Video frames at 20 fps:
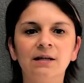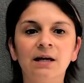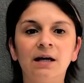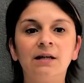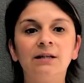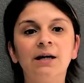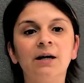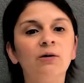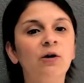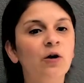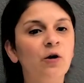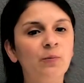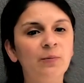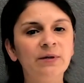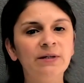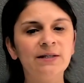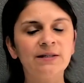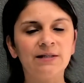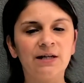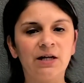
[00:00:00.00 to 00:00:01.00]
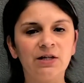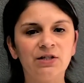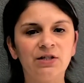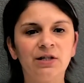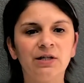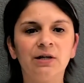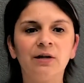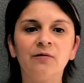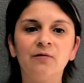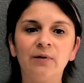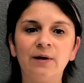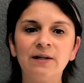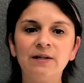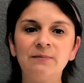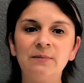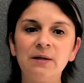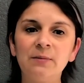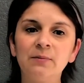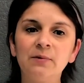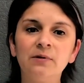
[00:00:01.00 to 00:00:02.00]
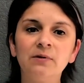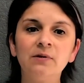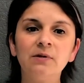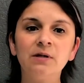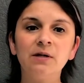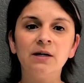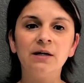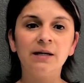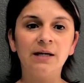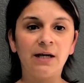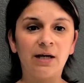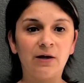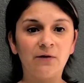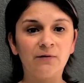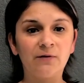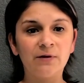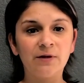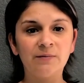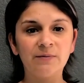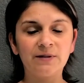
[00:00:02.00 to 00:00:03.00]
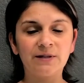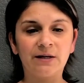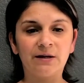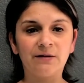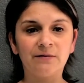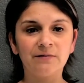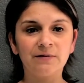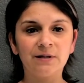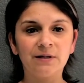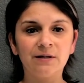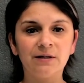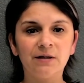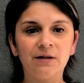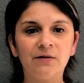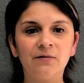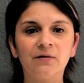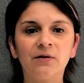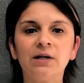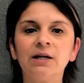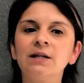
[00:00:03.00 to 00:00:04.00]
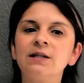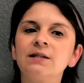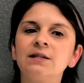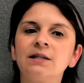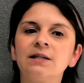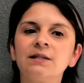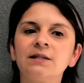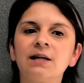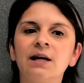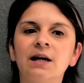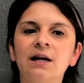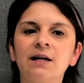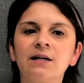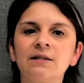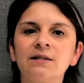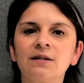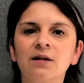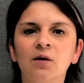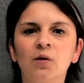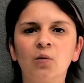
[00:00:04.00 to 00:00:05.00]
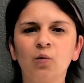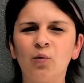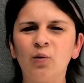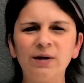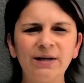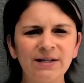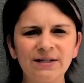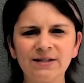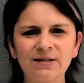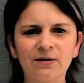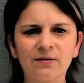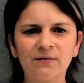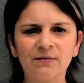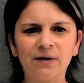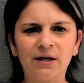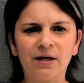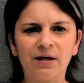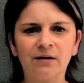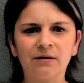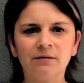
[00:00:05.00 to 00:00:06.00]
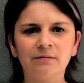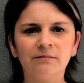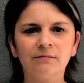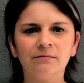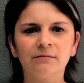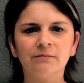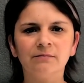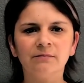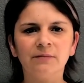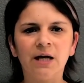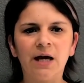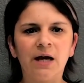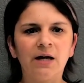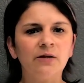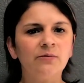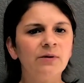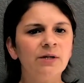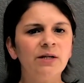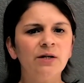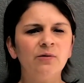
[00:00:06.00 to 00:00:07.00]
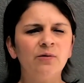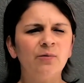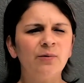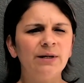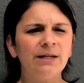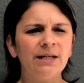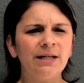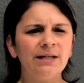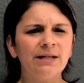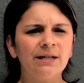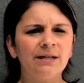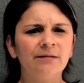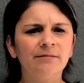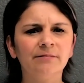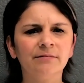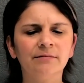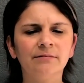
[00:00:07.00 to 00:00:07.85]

Allow open discussion of ways people care for themselves. For instance, ask, what is self-care? How do we know when we need it?